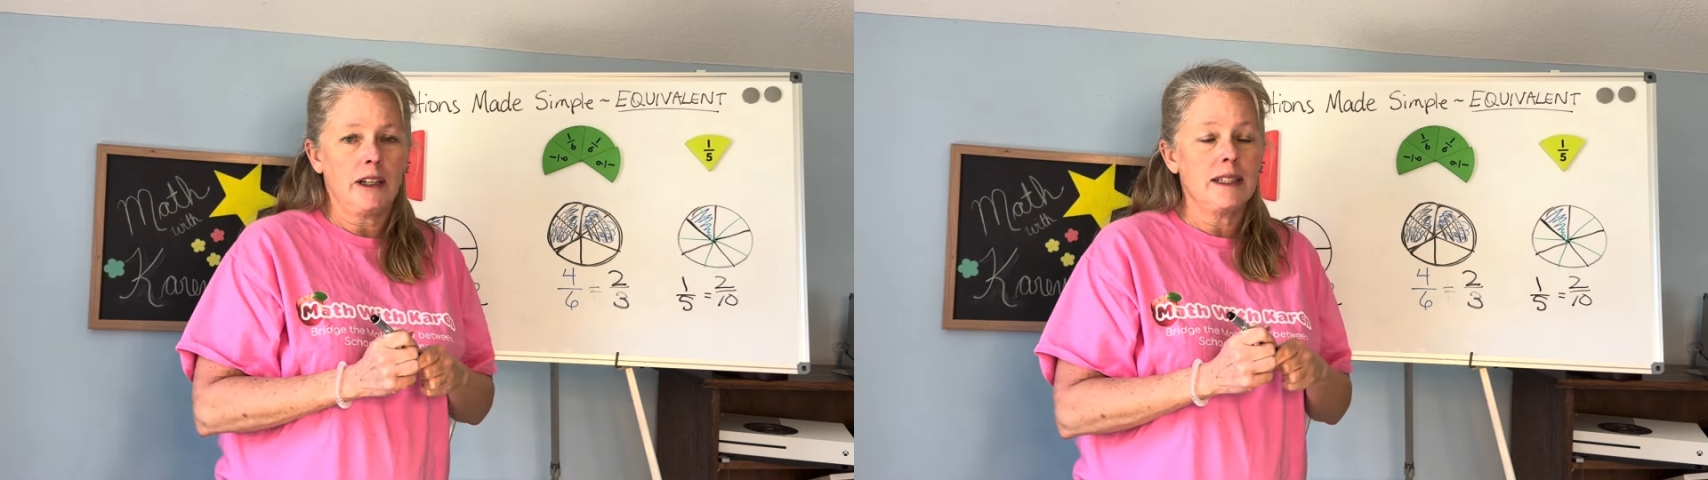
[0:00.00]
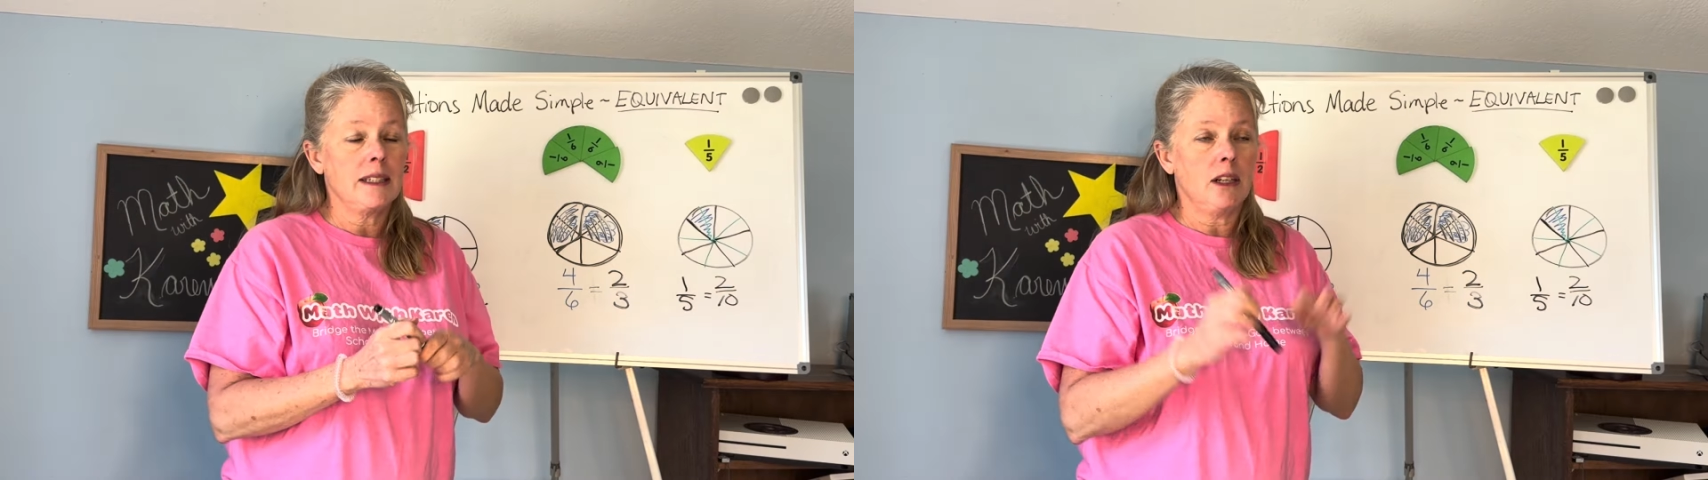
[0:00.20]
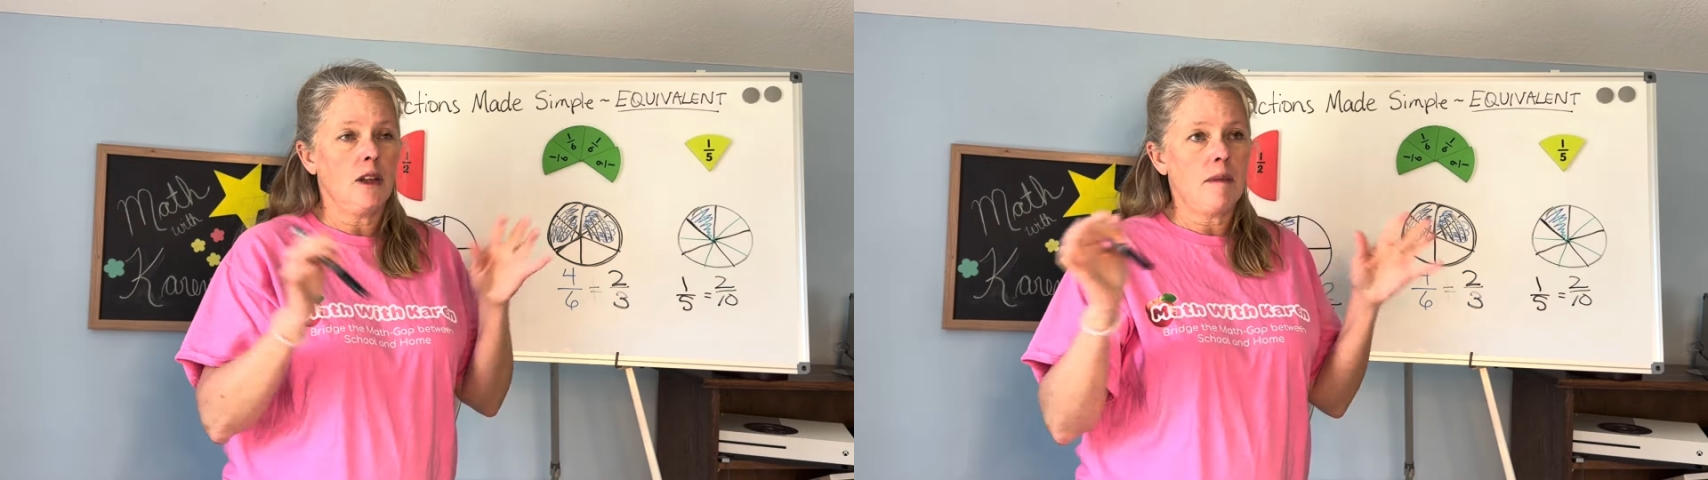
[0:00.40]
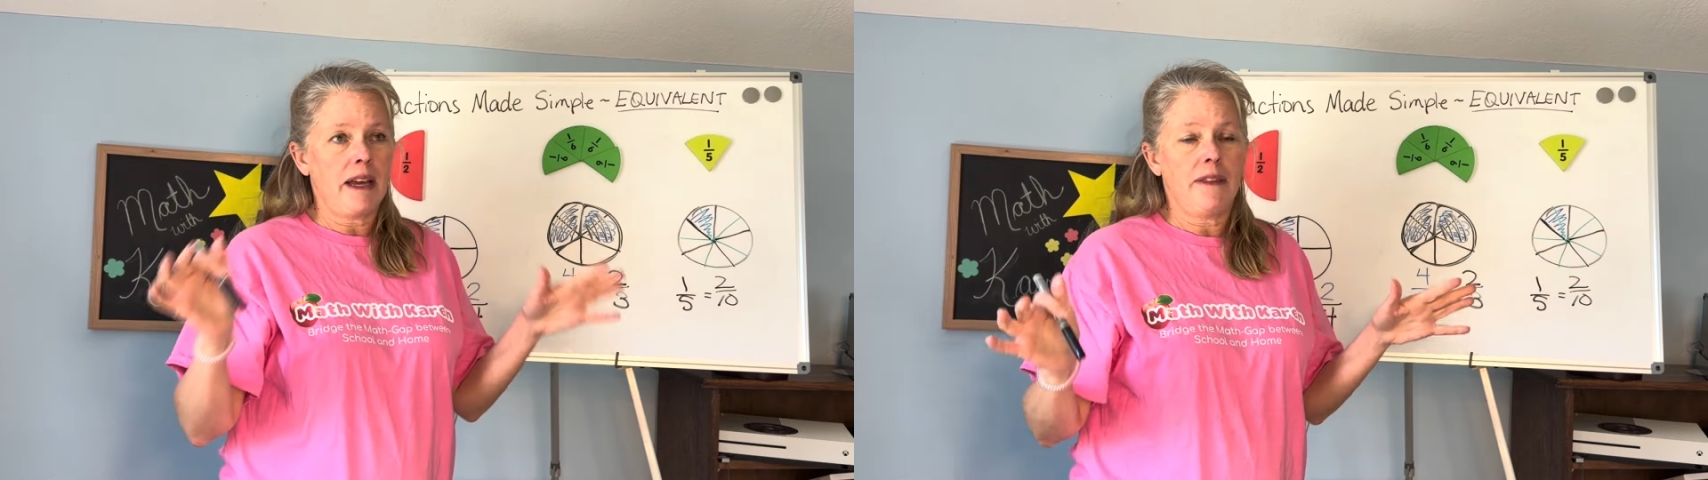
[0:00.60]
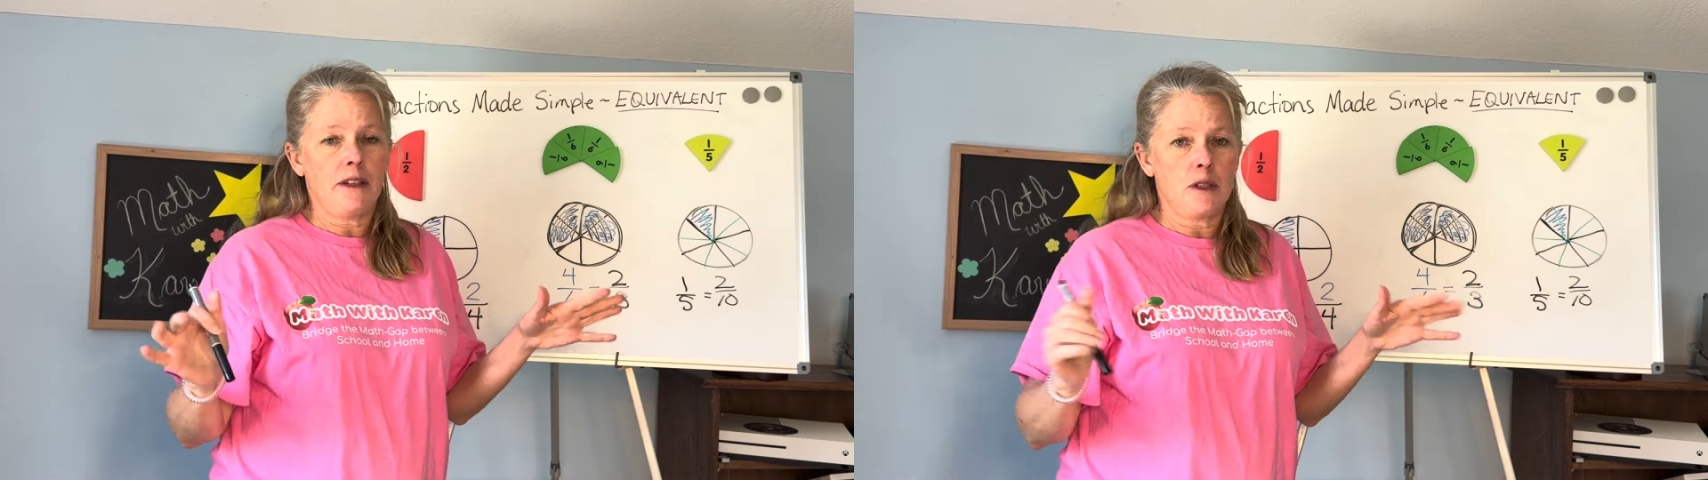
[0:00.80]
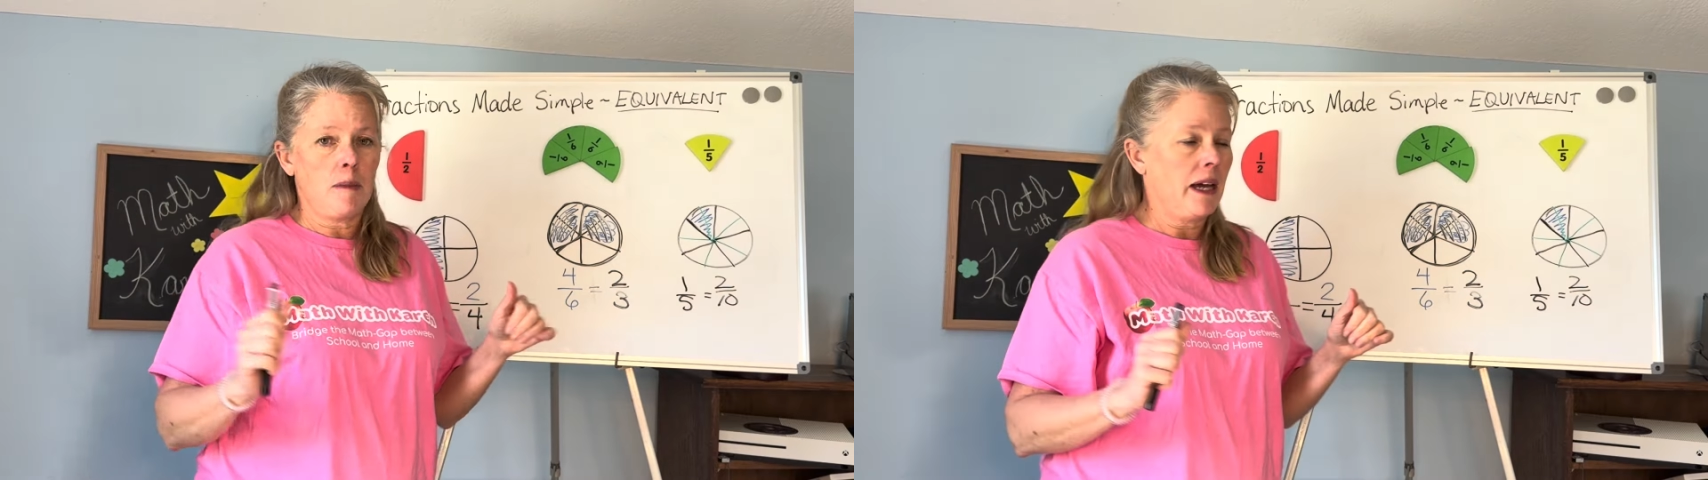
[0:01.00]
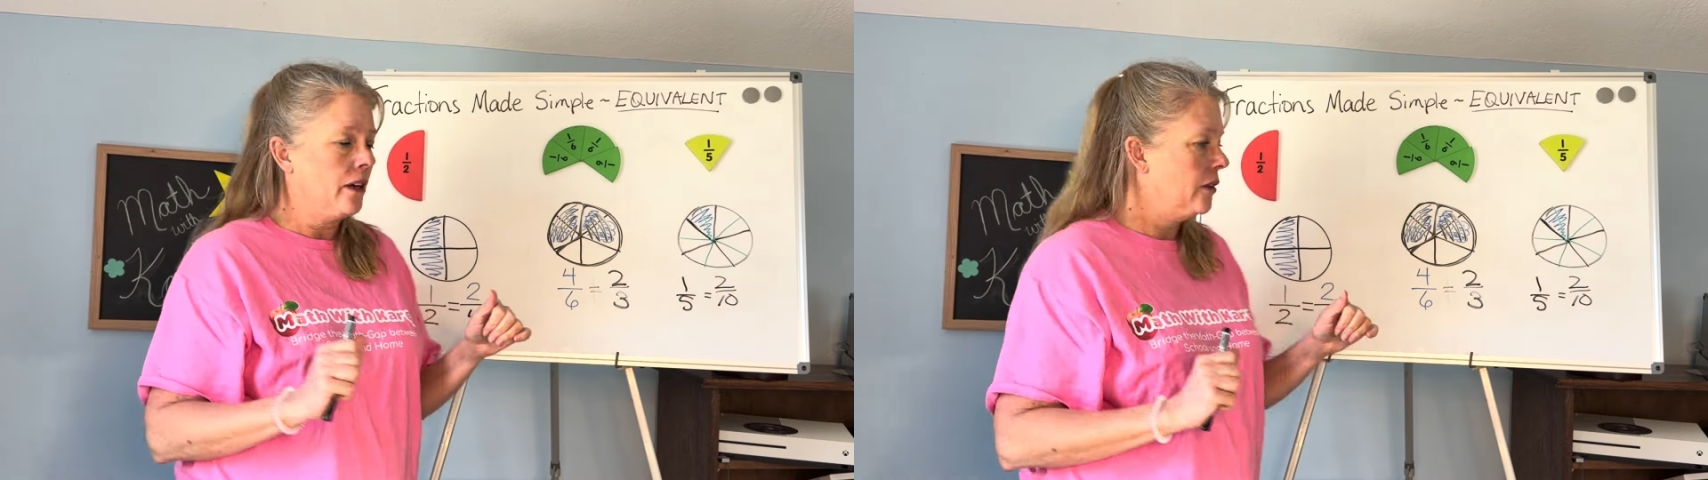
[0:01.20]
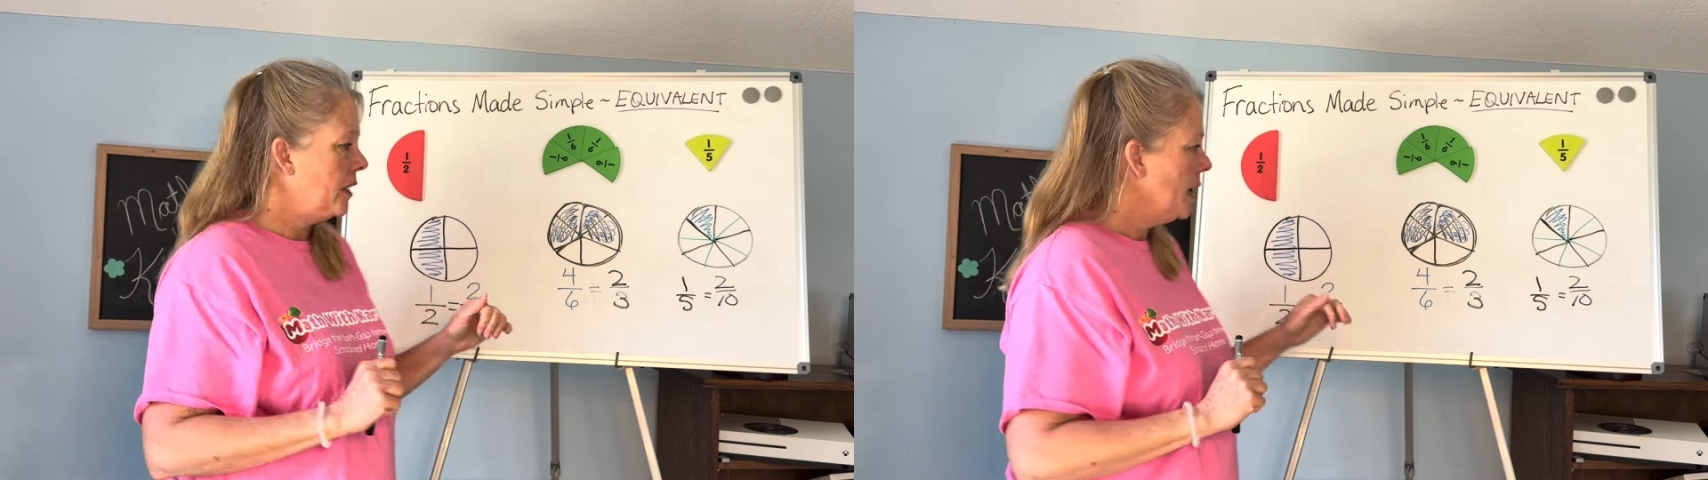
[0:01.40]
because in all math there's a
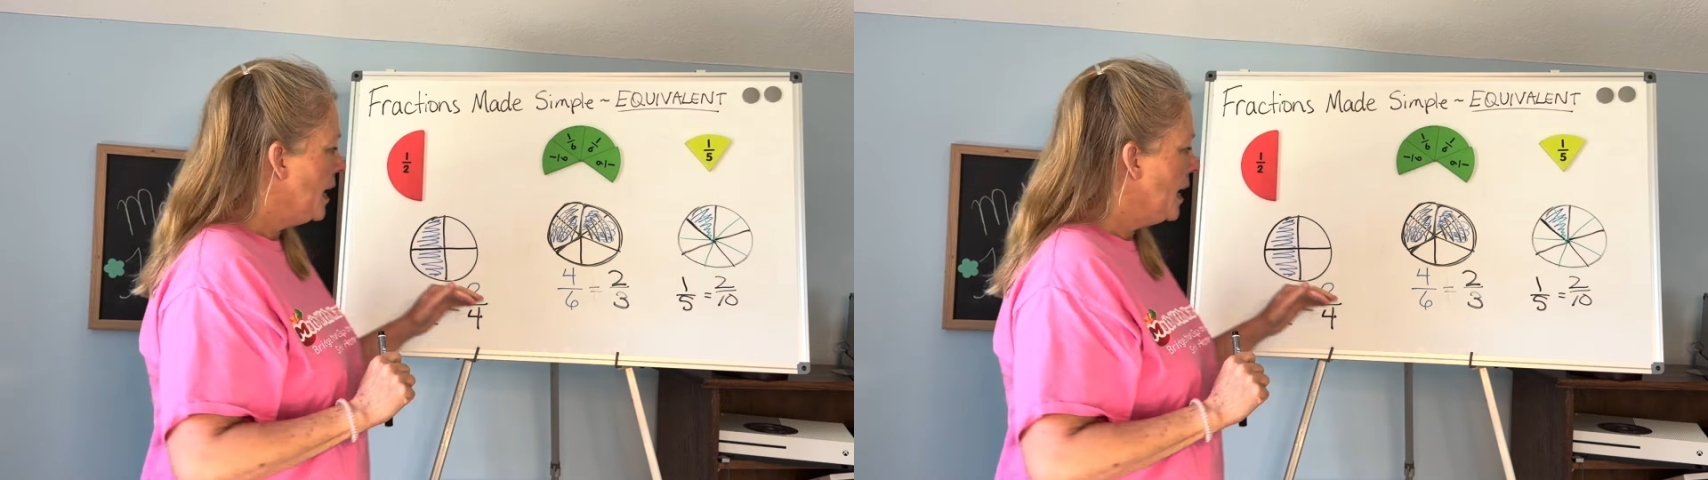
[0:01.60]
pattern.